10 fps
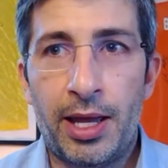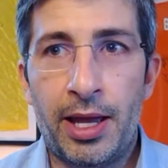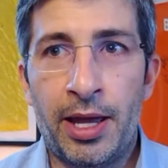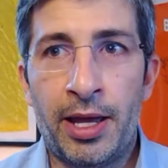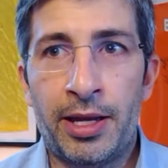
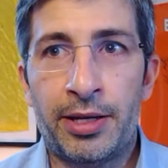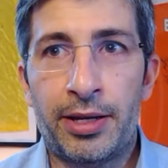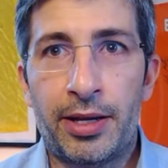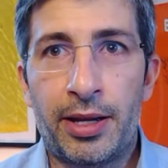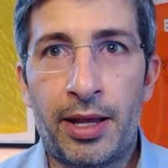And
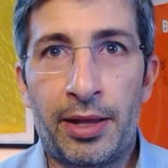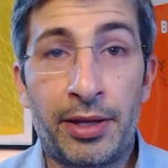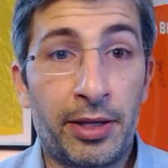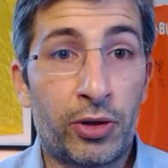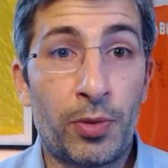I
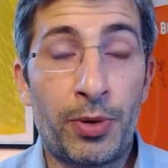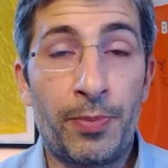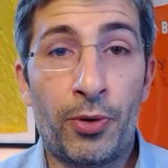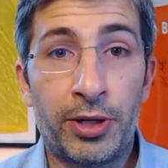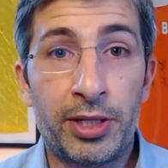think they're super
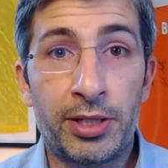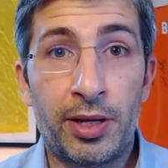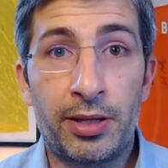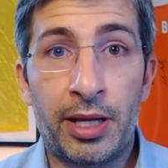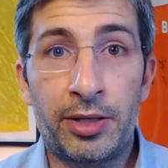important
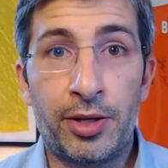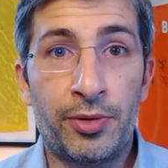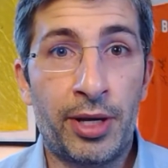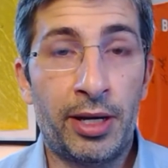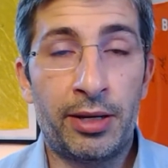that you
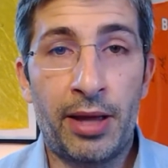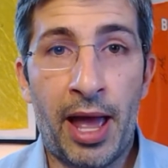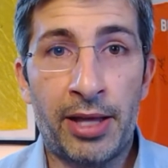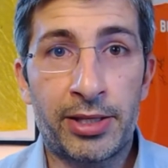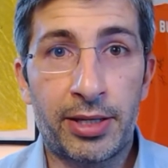can
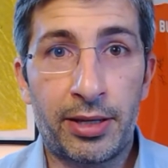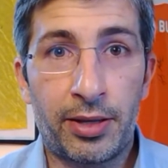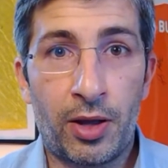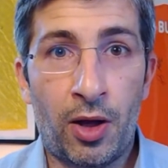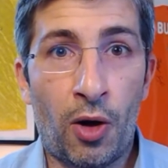ask
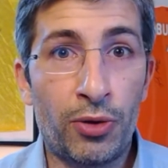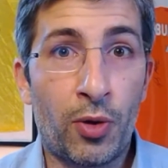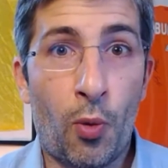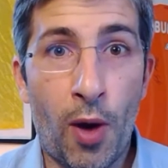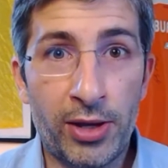all the
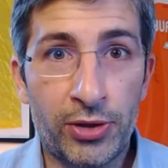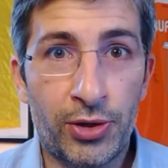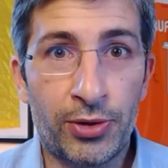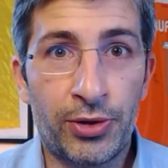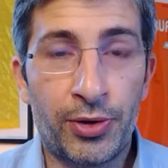
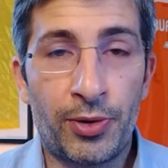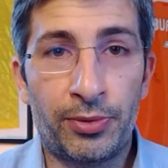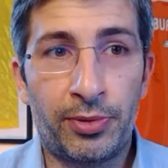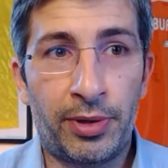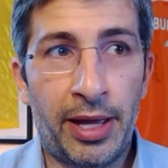questions
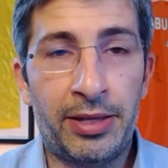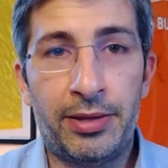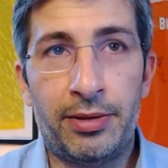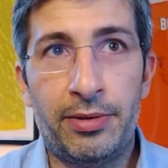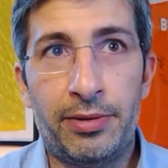
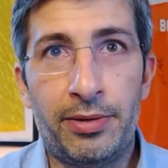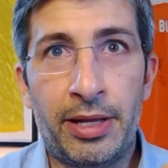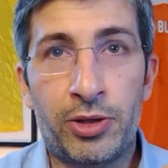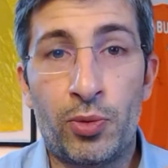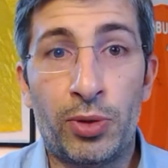
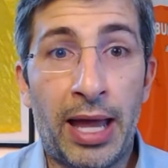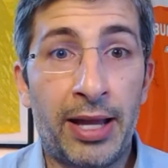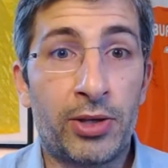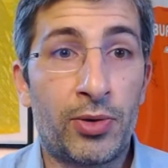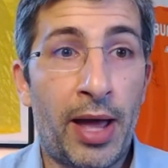that you would
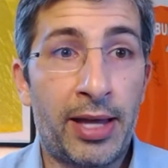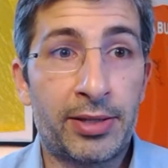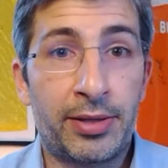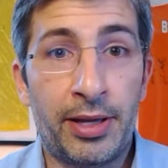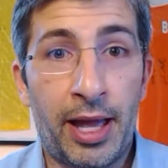like to
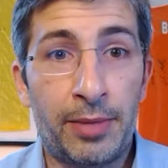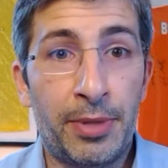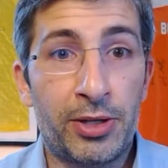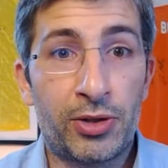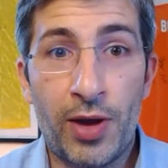ask the
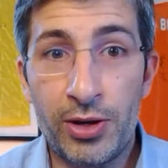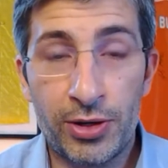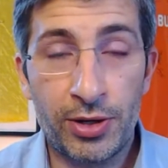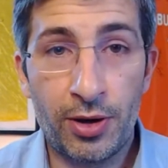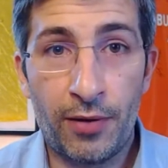
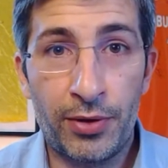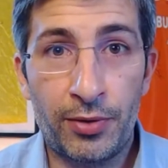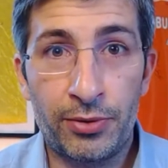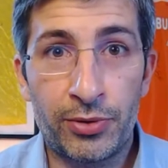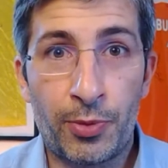administration of
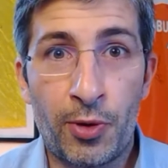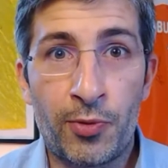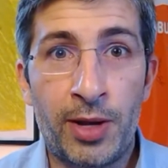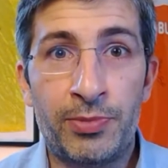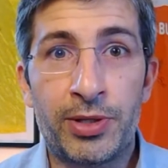those
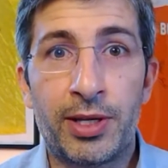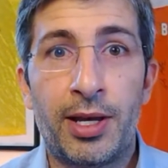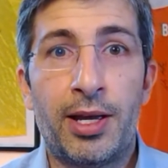programs.